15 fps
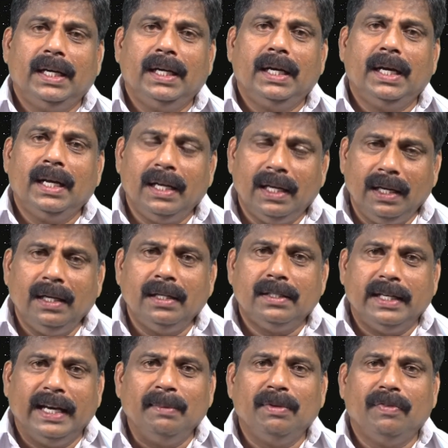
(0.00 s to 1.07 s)
And in
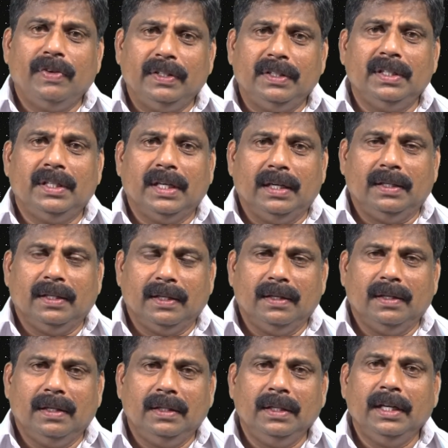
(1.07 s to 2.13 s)
time of Ratan
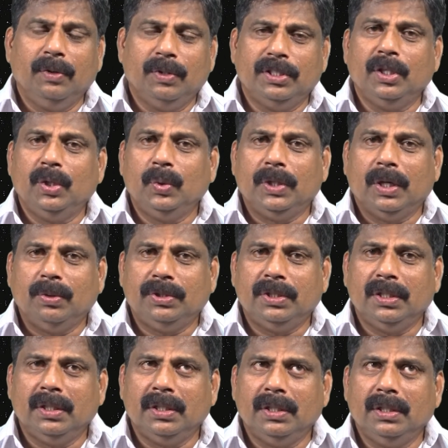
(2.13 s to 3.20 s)
Tata, I think it was in
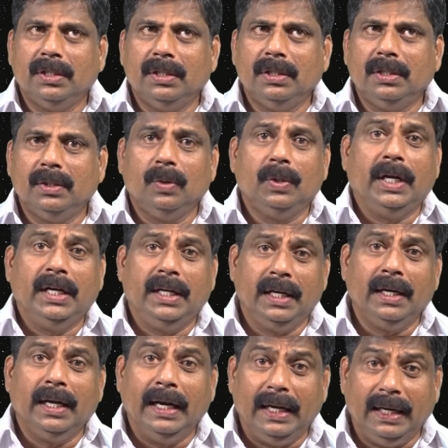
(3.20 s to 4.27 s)
2000, no,
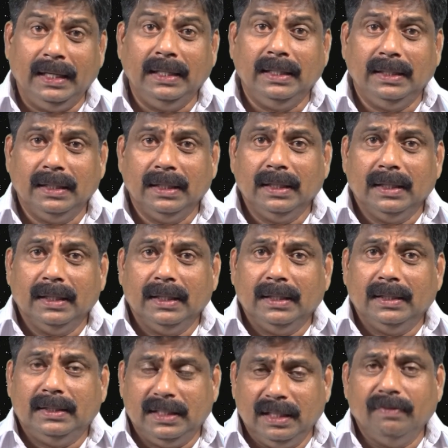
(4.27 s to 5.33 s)

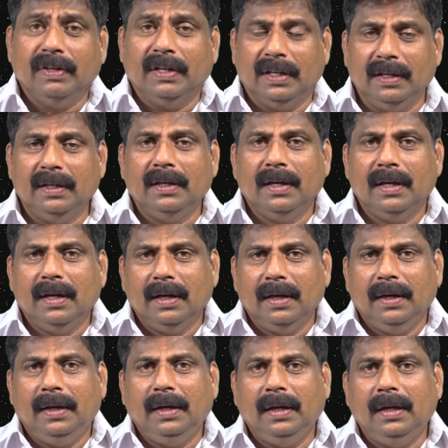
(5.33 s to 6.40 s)
1997,
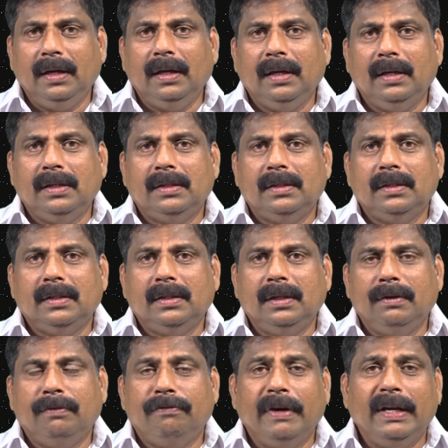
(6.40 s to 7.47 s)
he
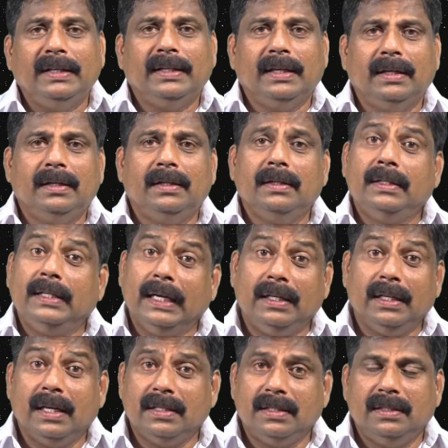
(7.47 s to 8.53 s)
felt that
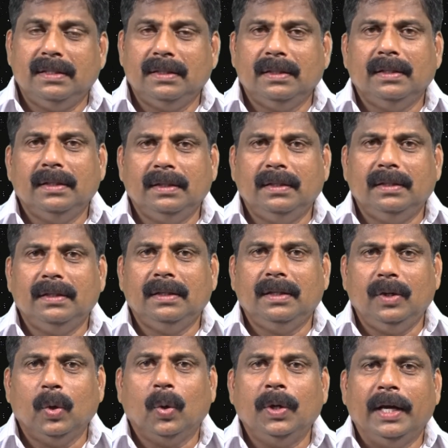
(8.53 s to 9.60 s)
Tata's
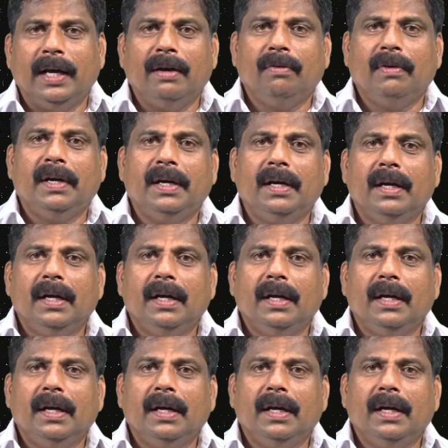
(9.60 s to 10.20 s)
don't have a